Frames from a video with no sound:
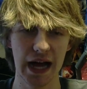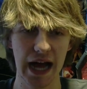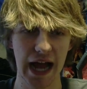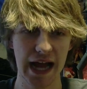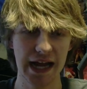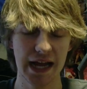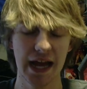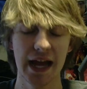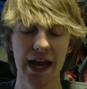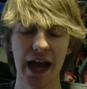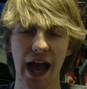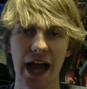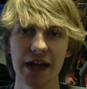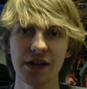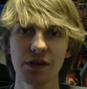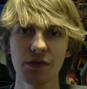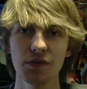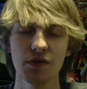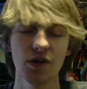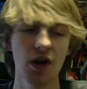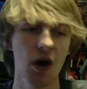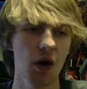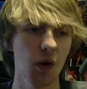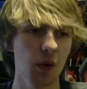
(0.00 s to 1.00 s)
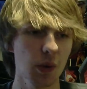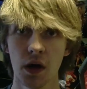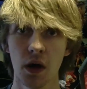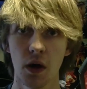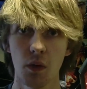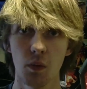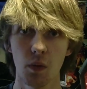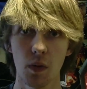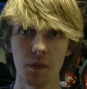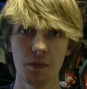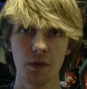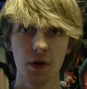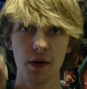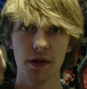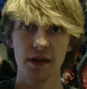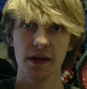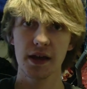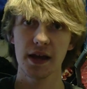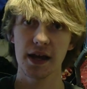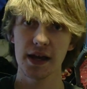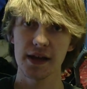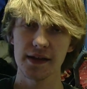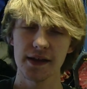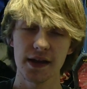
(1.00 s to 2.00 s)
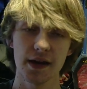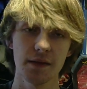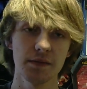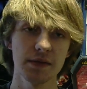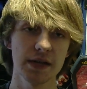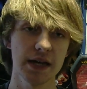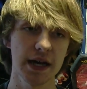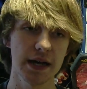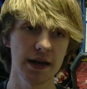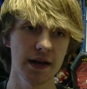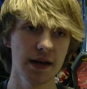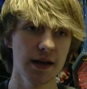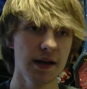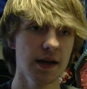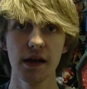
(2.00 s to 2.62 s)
I, I don't know. One more thing and then I'm done.